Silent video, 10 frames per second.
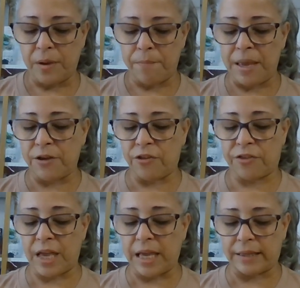make you
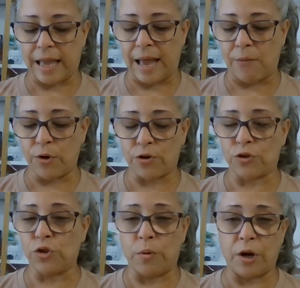think that what you're
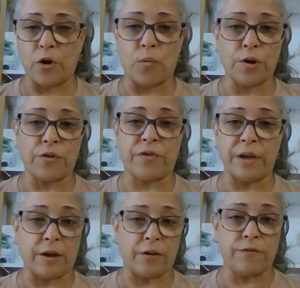doing or what you're thinking of